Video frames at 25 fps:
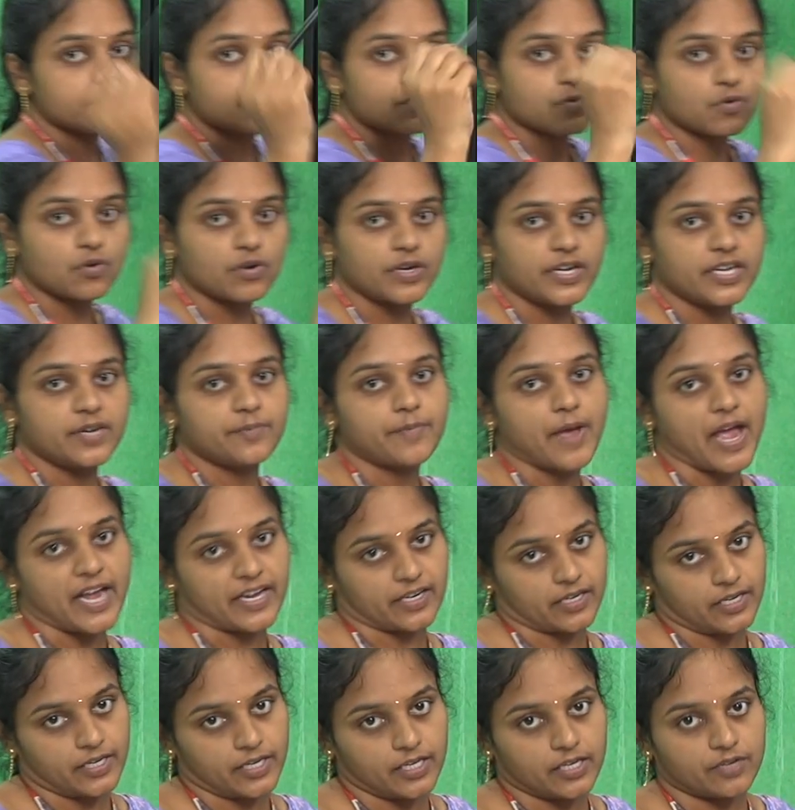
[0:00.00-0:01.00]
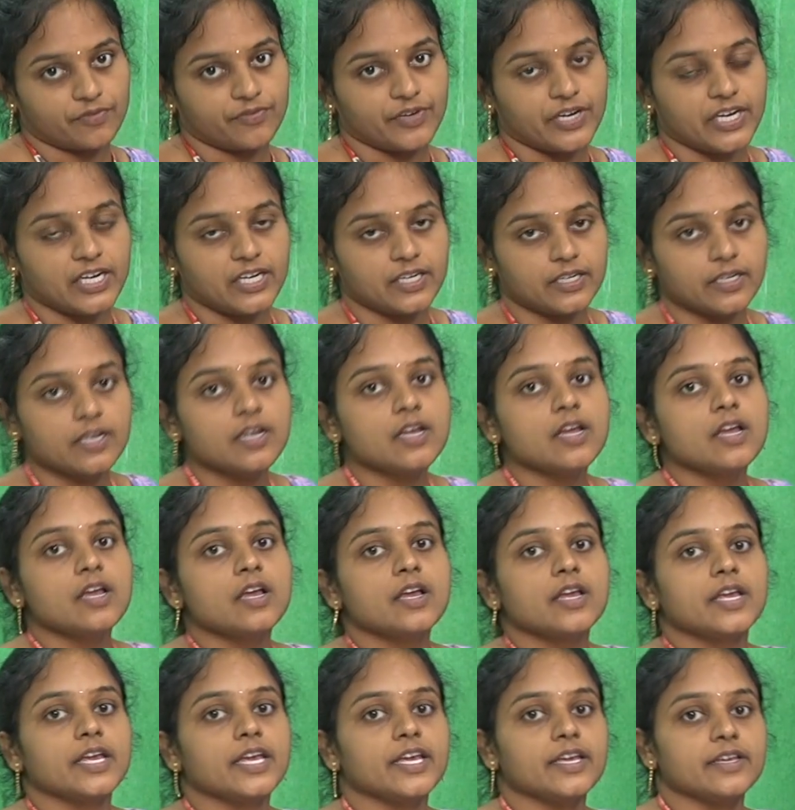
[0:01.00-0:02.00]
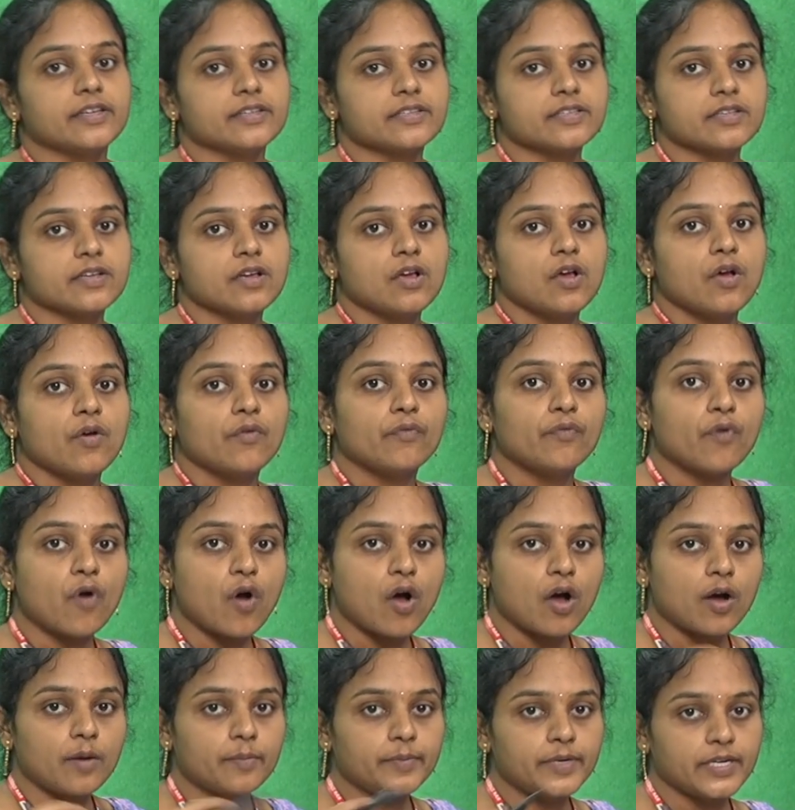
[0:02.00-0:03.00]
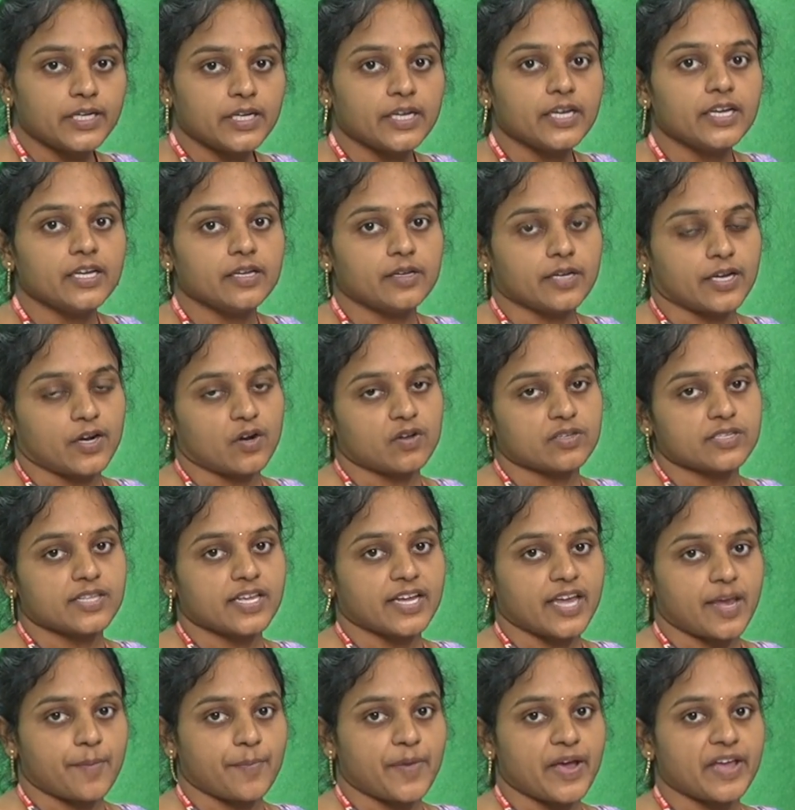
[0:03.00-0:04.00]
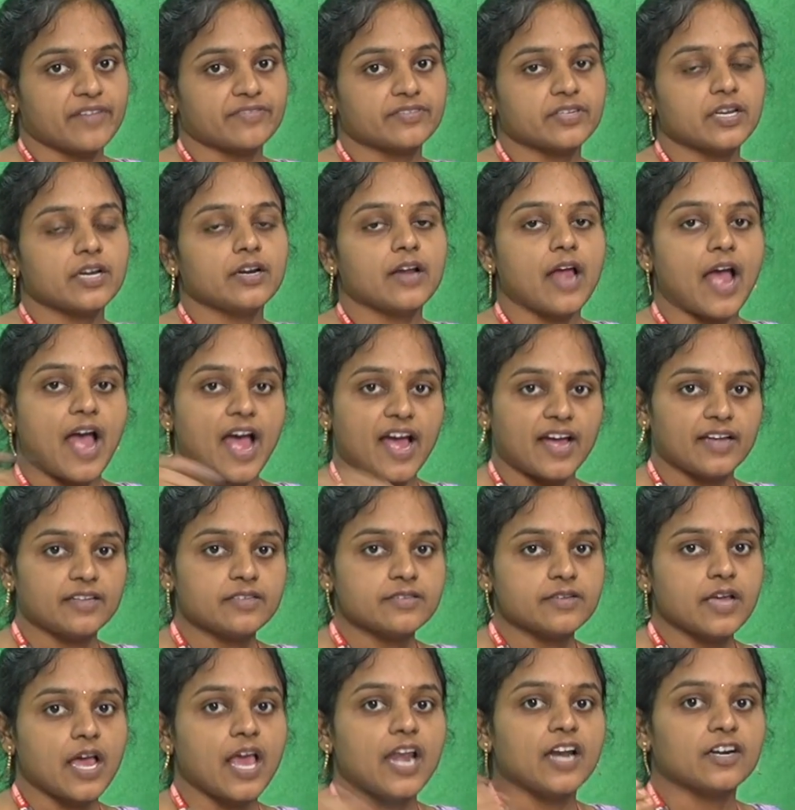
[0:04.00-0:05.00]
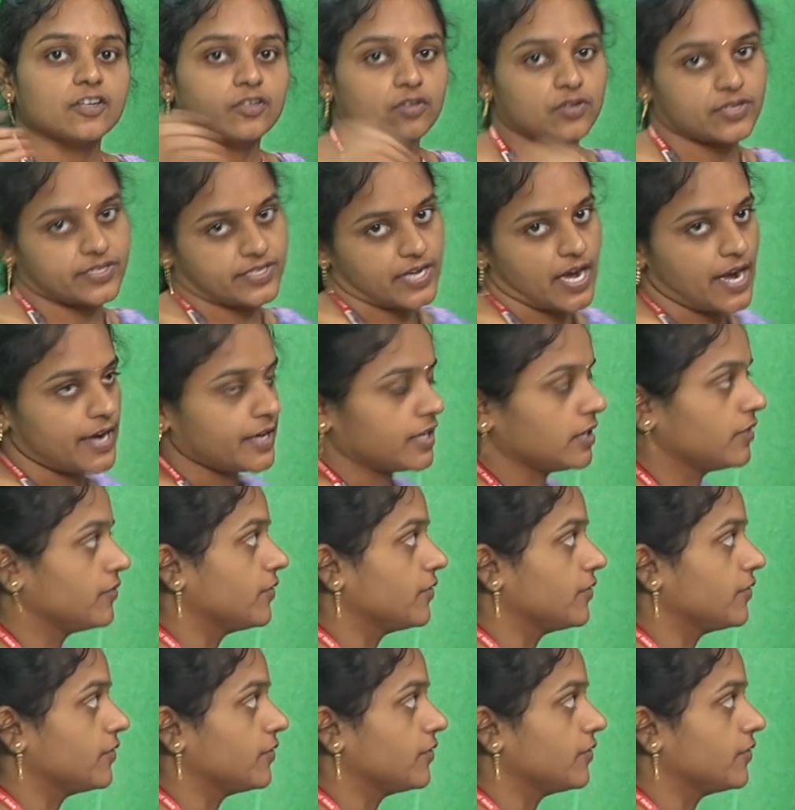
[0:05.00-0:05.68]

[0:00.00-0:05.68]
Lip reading: stored in magnetic field, is formed across the capacitor as electrostatic